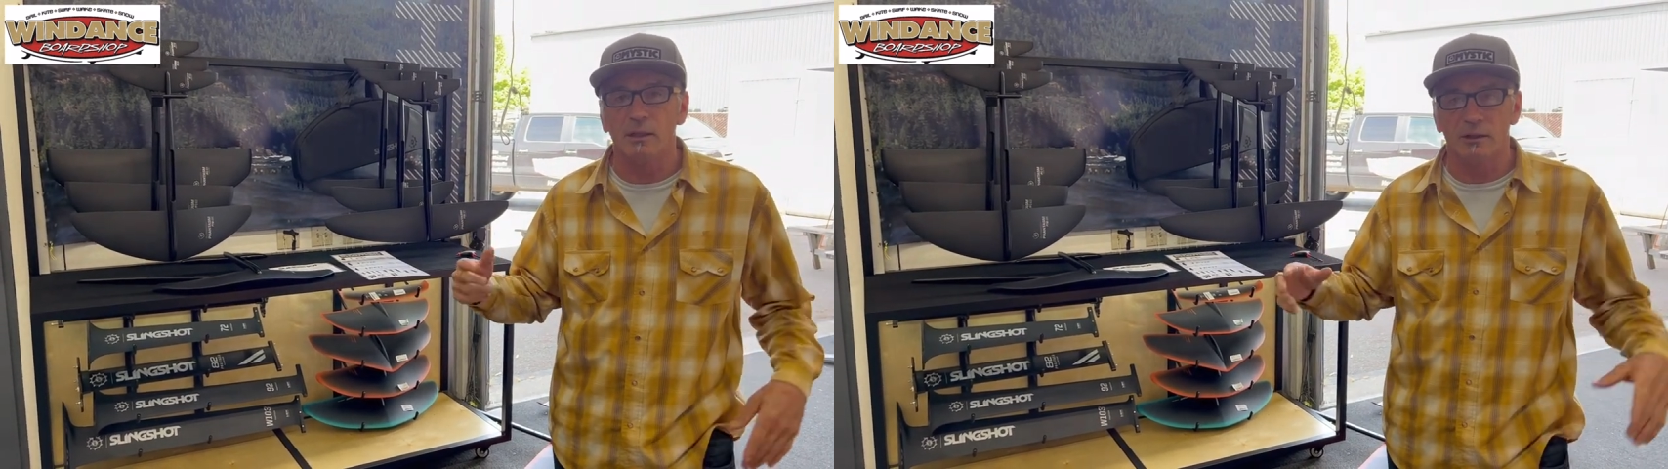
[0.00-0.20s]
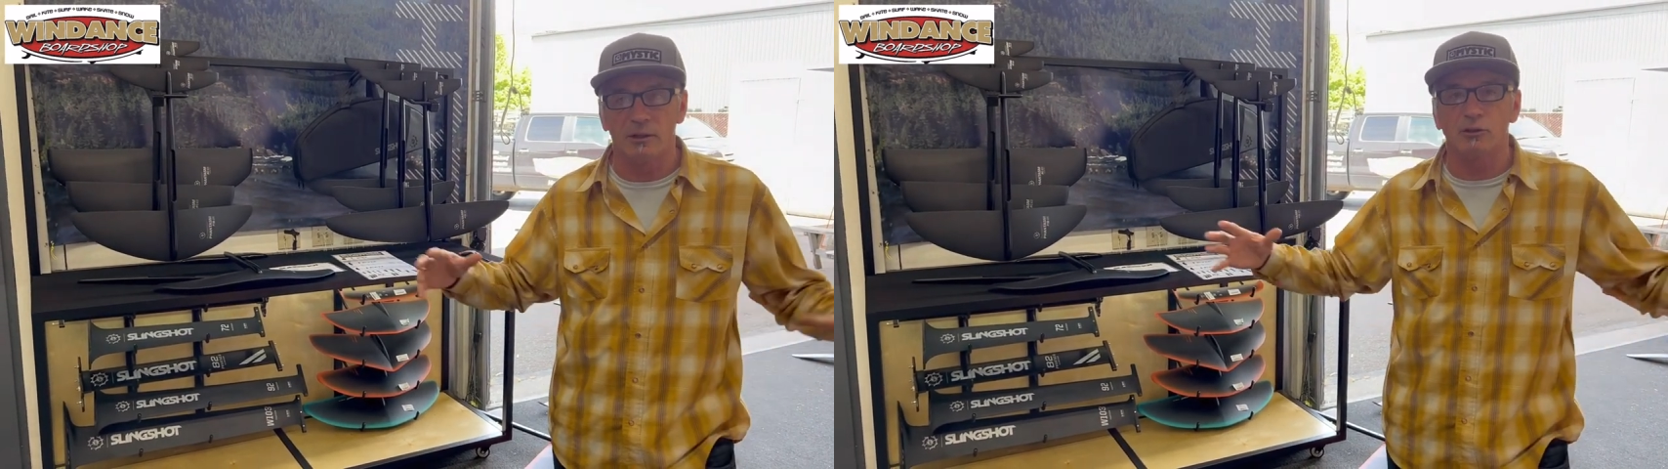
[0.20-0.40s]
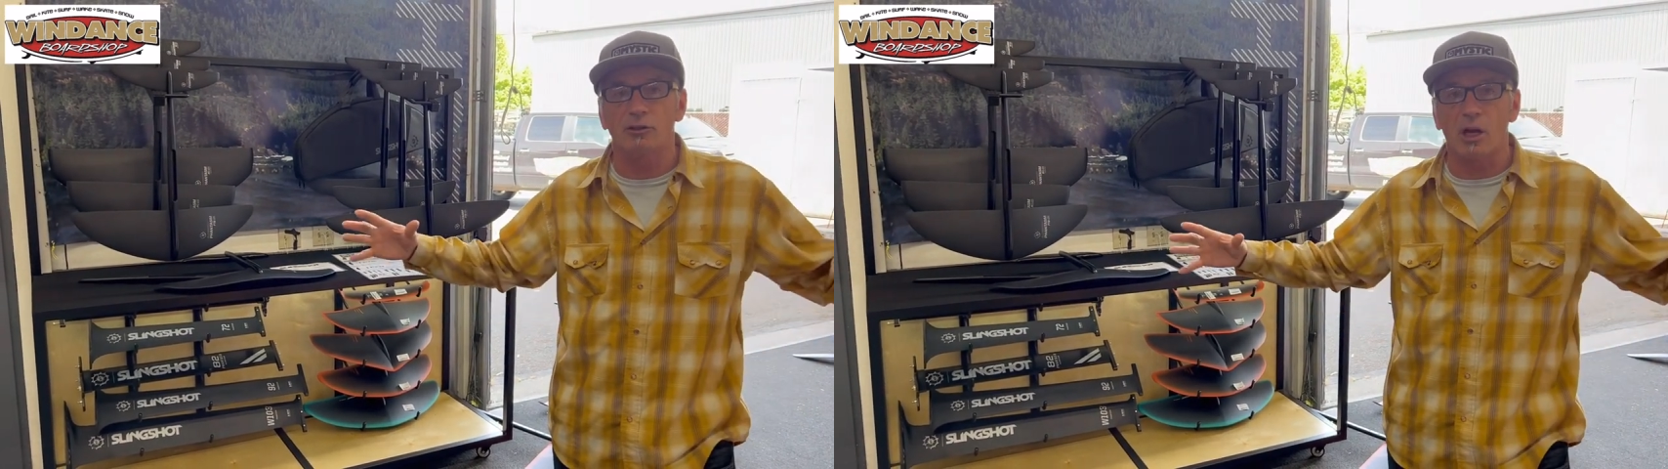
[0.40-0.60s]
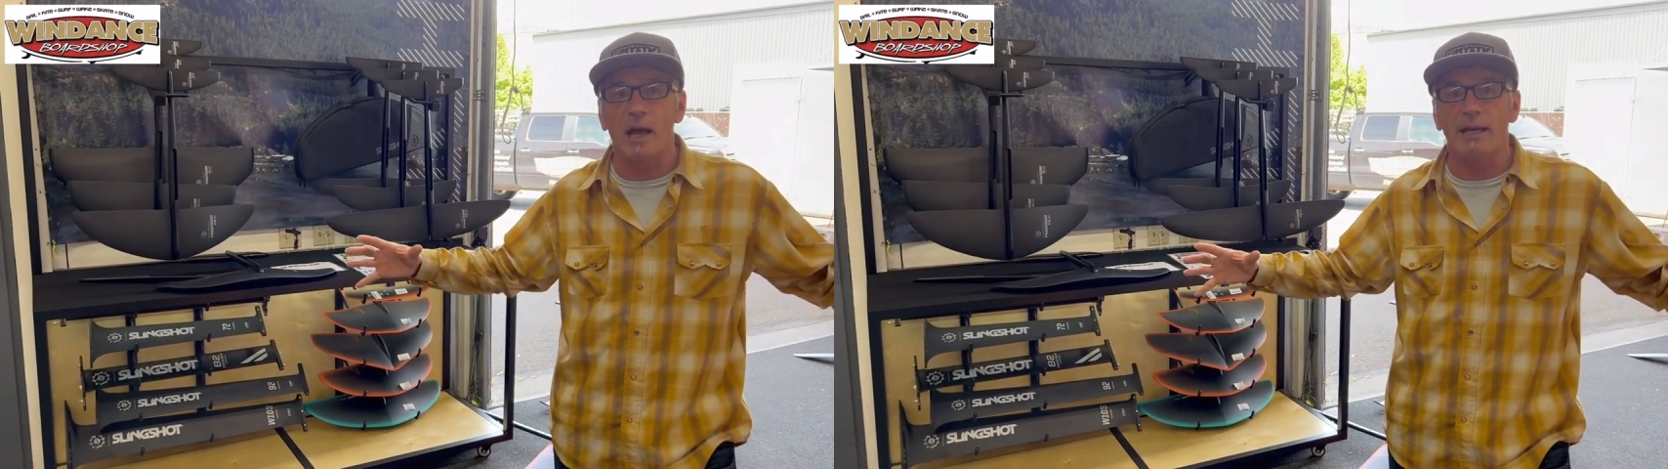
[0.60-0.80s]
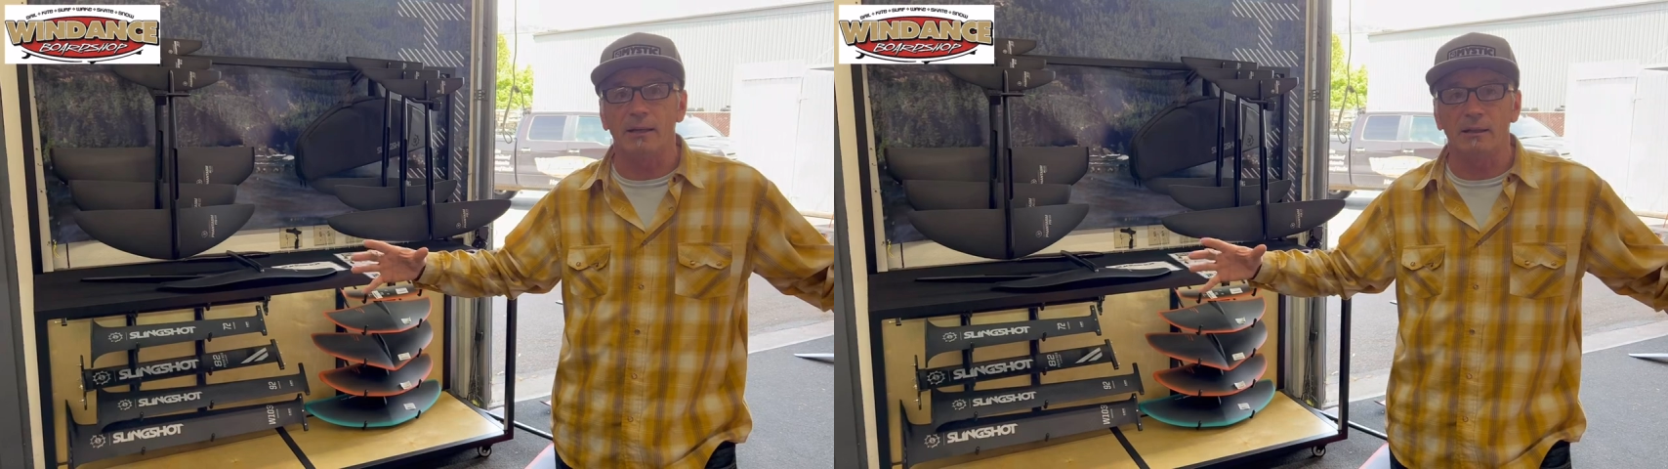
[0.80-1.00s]
They're
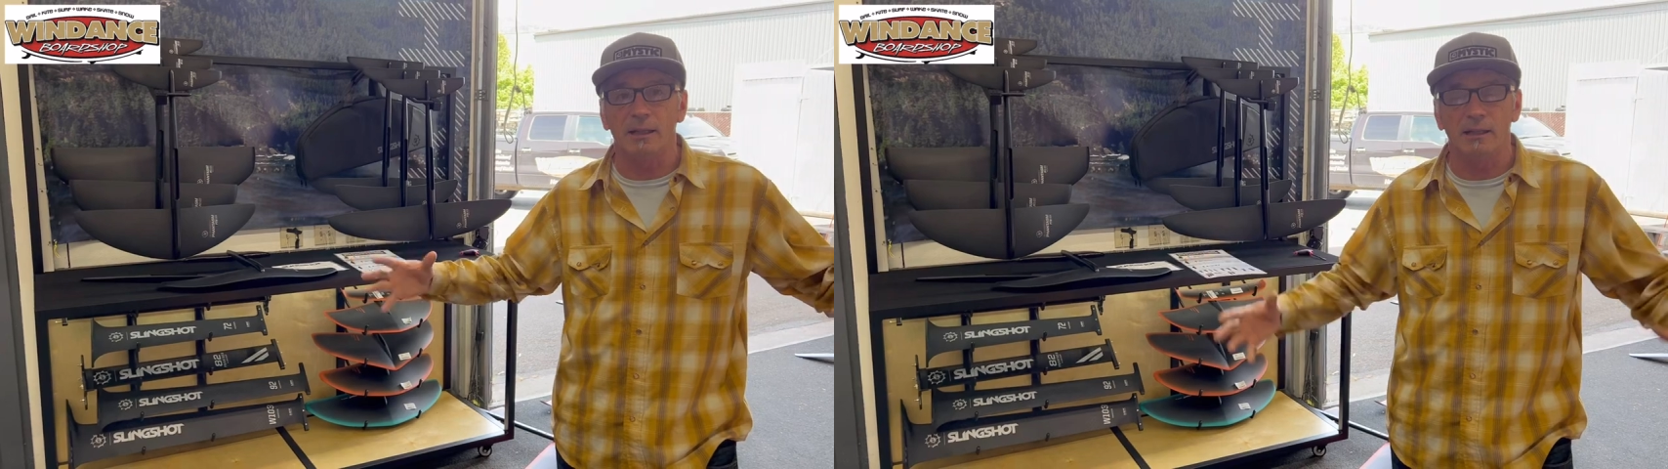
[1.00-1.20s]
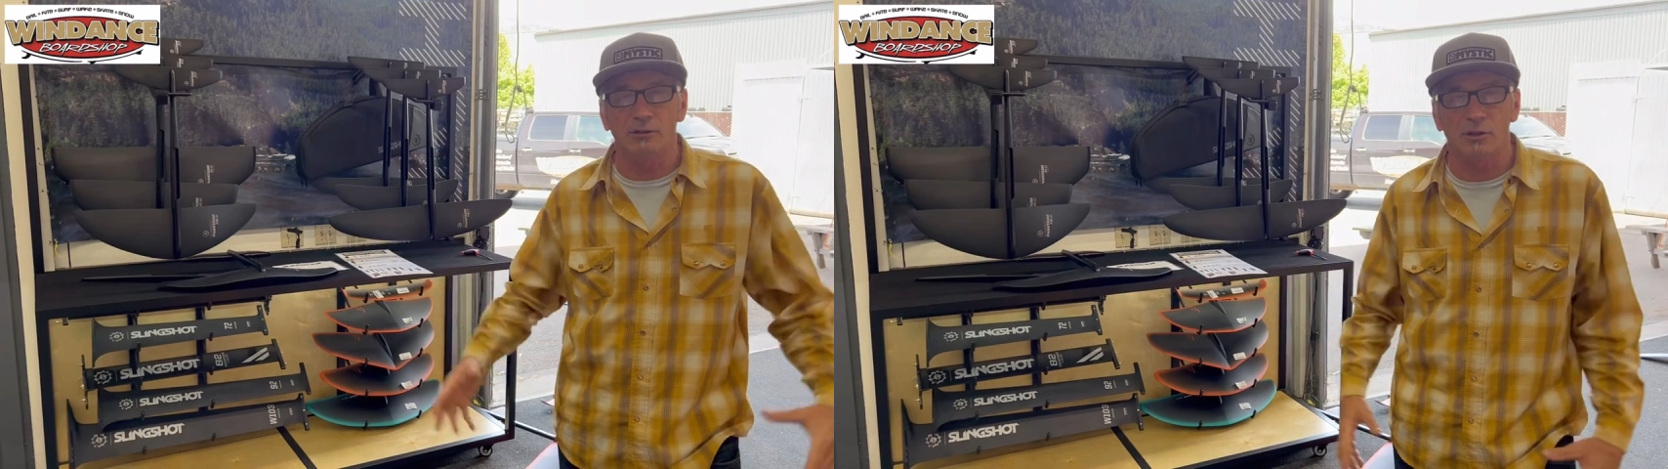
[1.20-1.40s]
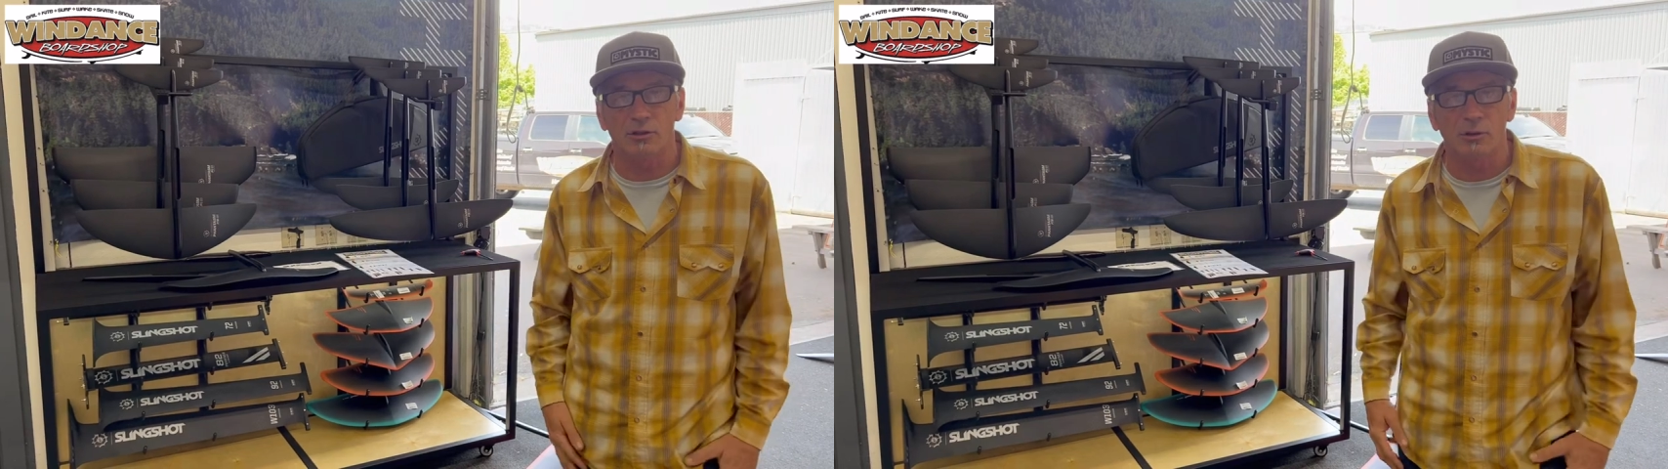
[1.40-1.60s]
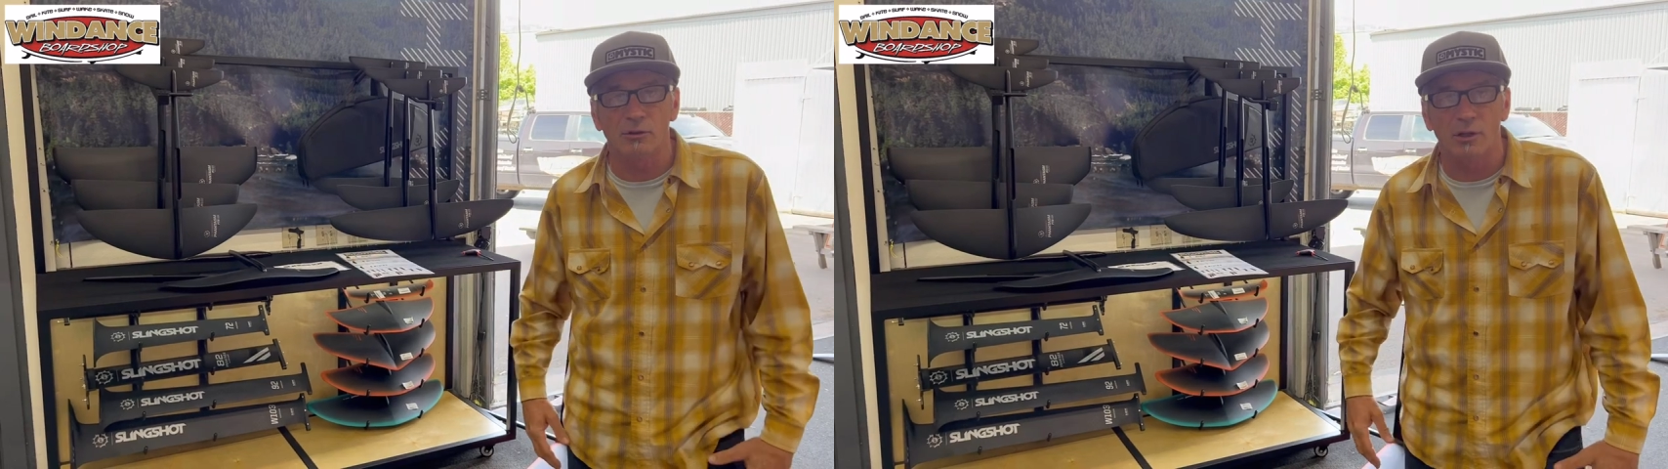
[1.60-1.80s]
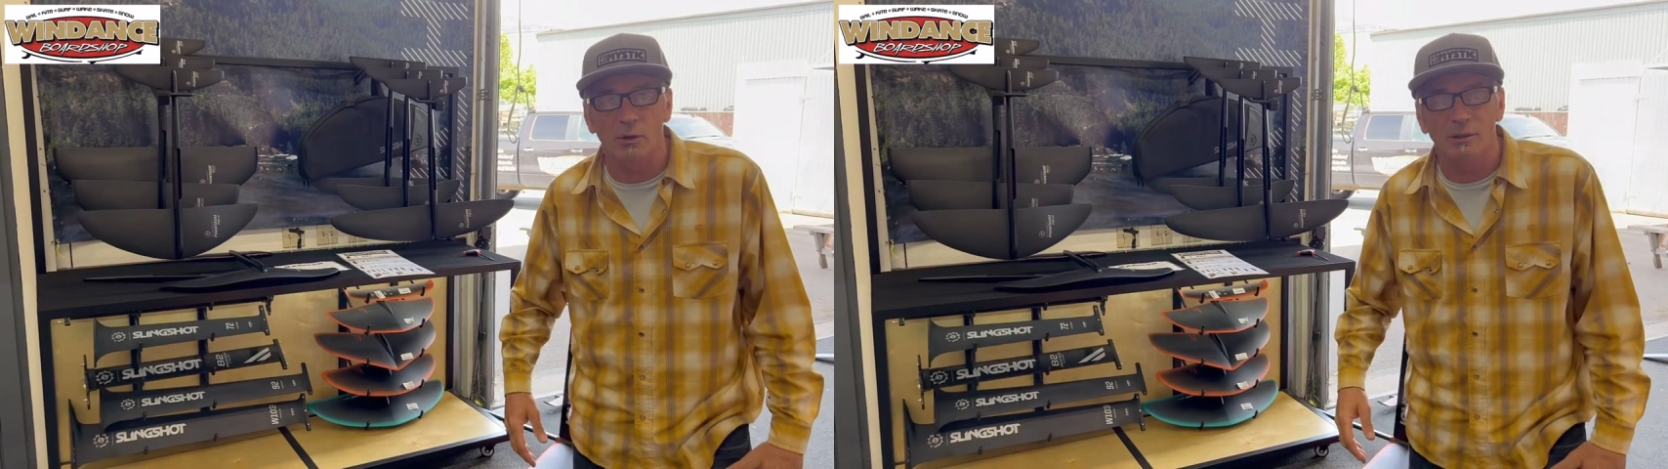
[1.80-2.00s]
giant, and as it
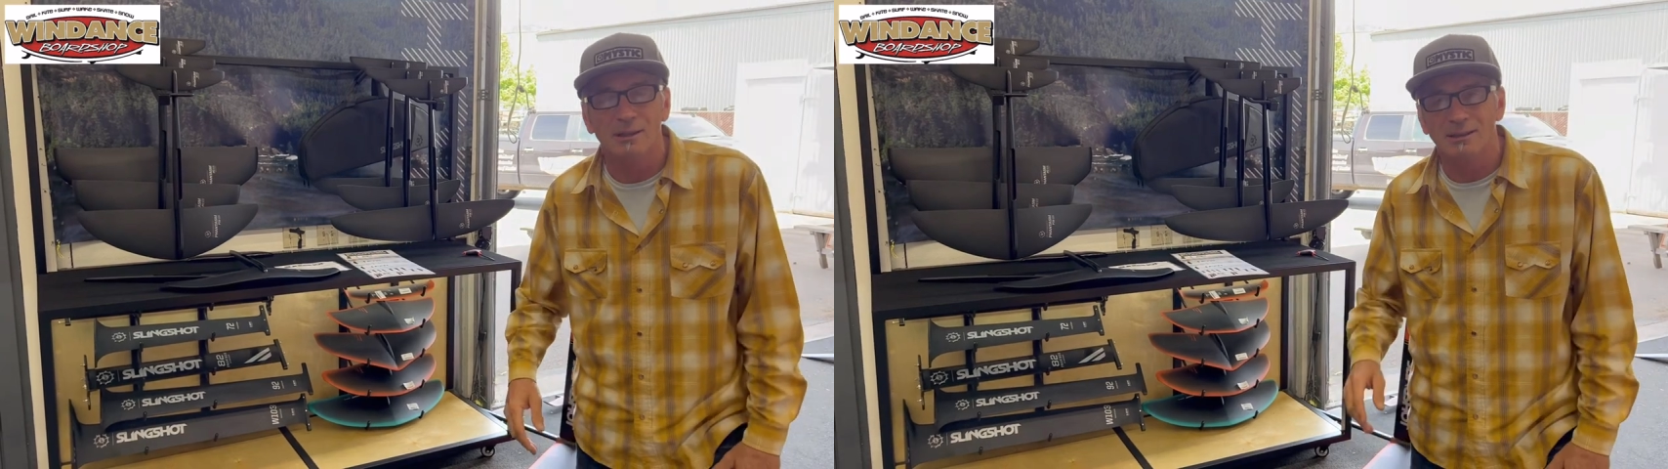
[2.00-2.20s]
turns out,